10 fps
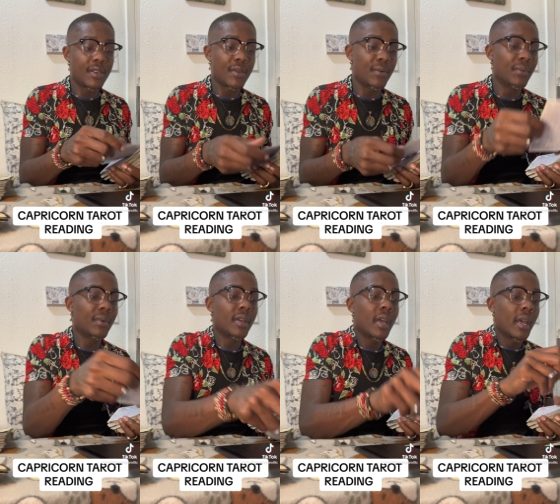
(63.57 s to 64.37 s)
you.
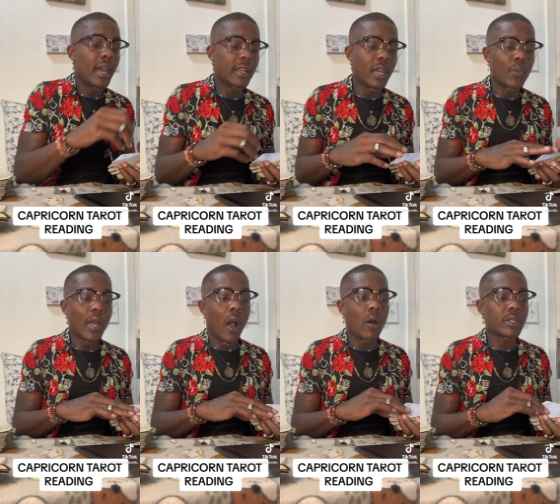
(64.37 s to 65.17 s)
And then we
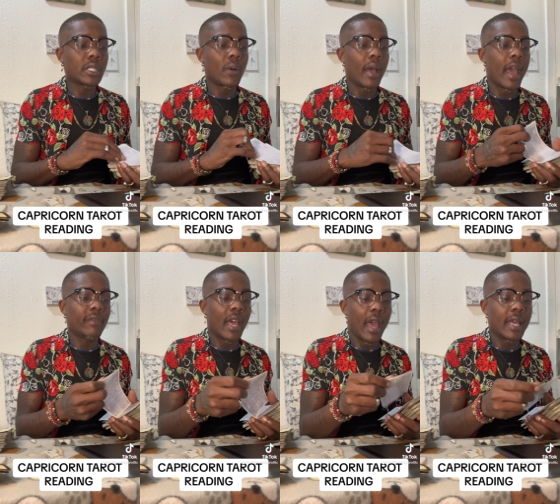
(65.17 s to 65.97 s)
also have
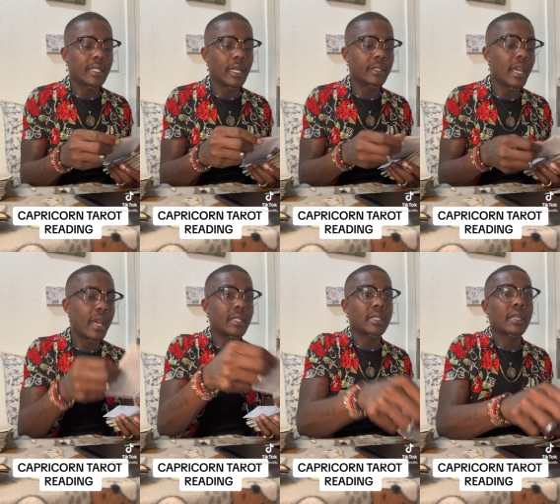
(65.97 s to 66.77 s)
the Ace of
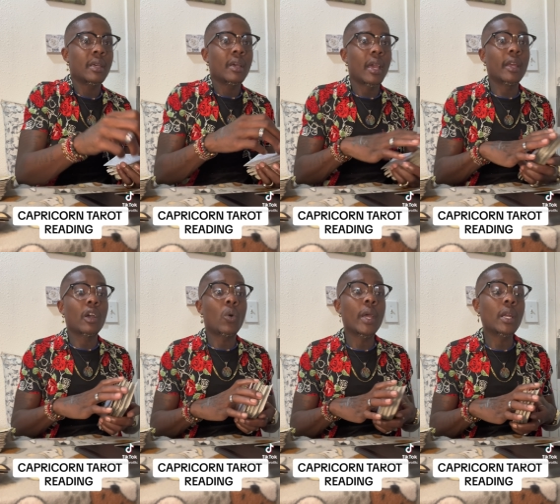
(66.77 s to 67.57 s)
Discs and the
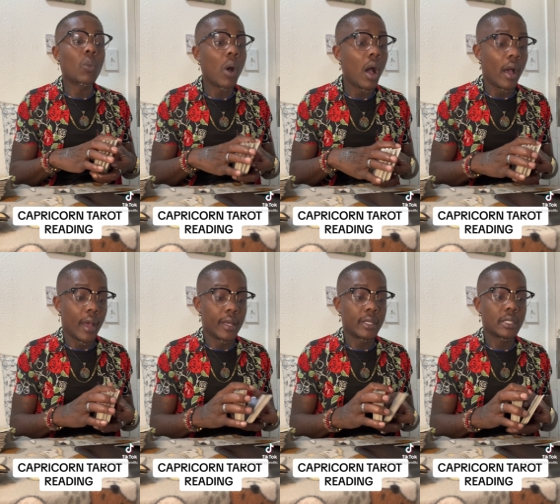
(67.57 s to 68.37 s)
Queen of Wands.
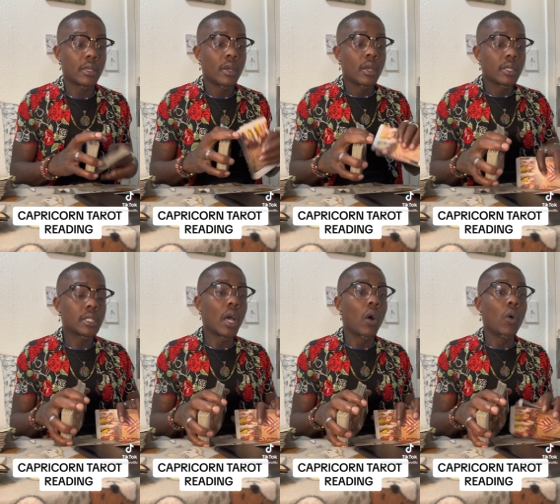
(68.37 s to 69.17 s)

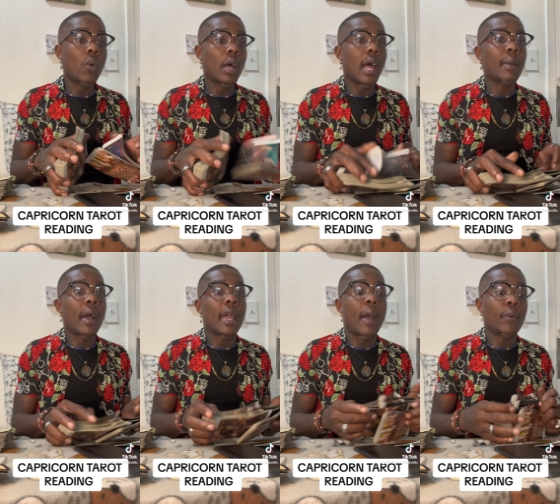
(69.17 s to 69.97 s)
So a lot of my
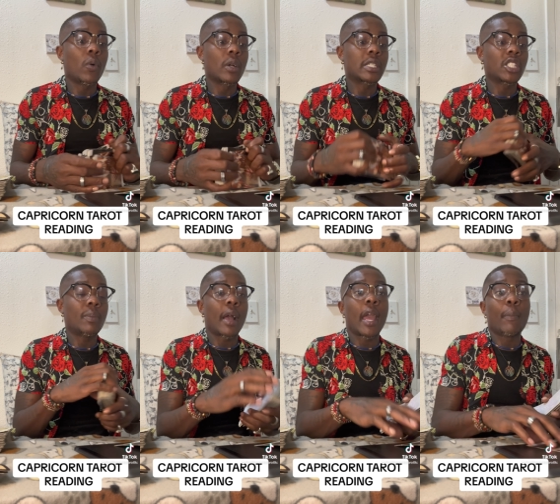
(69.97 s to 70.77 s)
Capricorns, especially
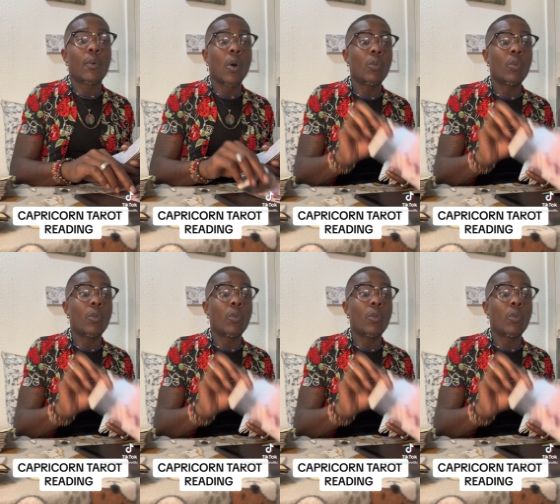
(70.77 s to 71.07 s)
my Capricorn